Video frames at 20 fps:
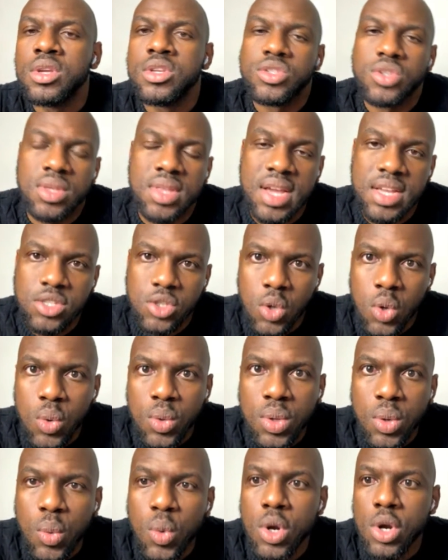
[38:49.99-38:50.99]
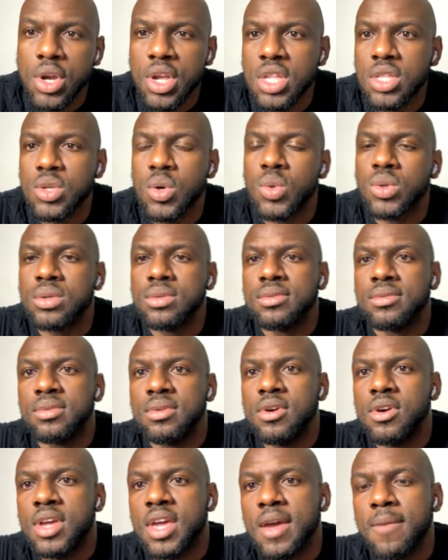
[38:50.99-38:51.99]
So that's how they work it out.
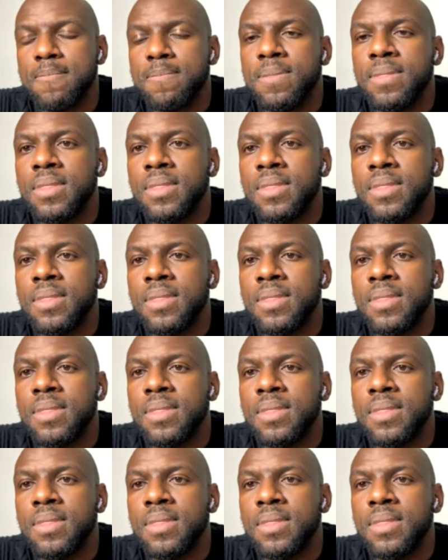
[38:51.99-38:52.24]
Okay,